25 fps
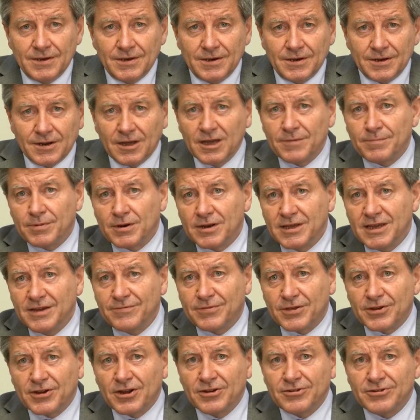And I
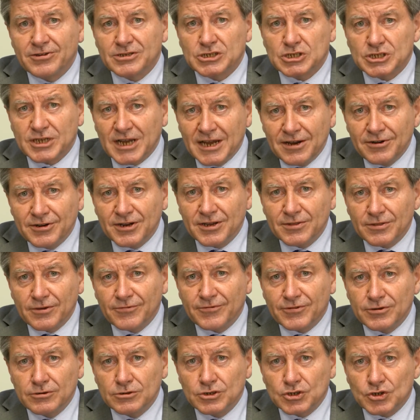believe that understanding the
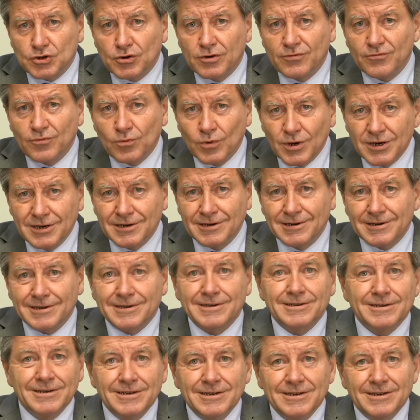future of
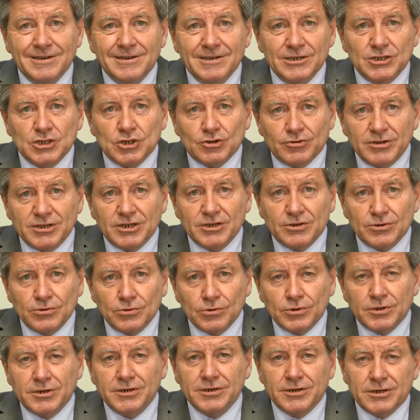work is
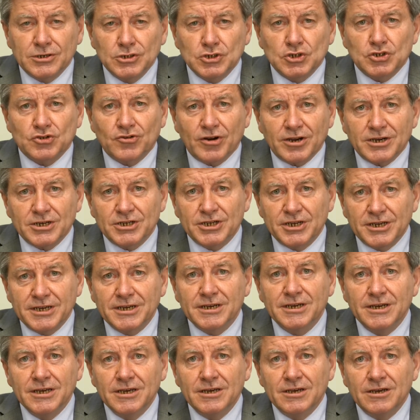critical to
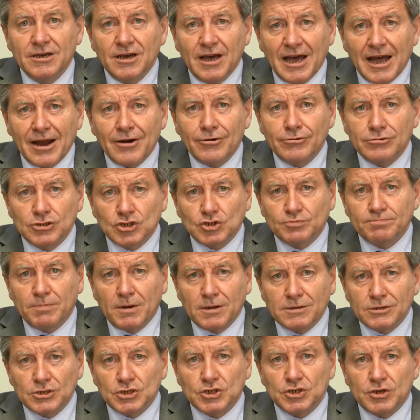constructing our
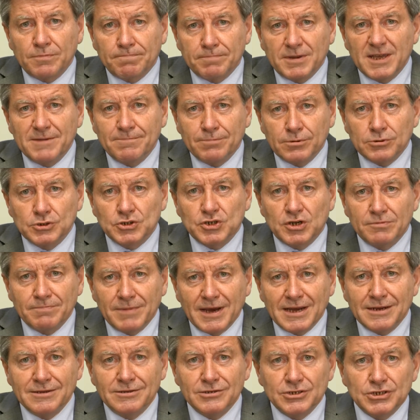response to people's
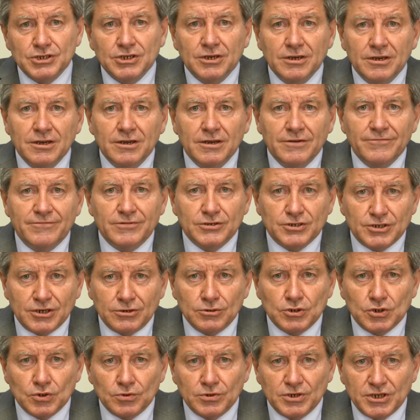demands for
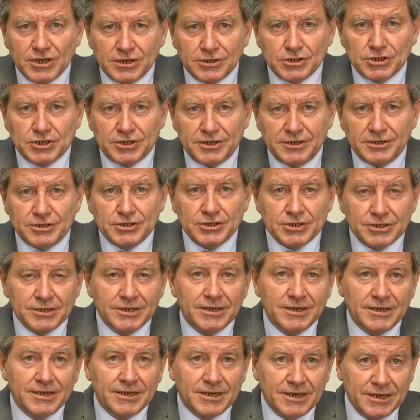social justice
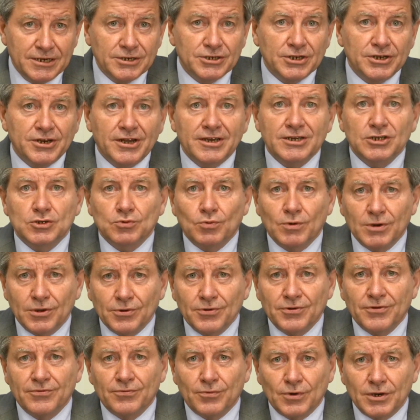in today's
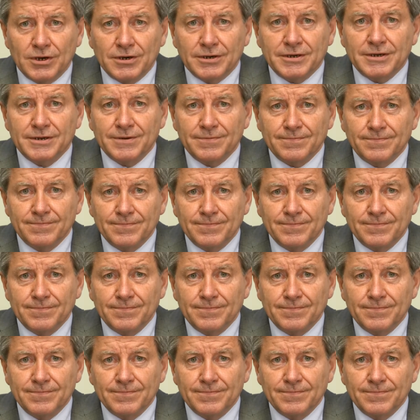world of work.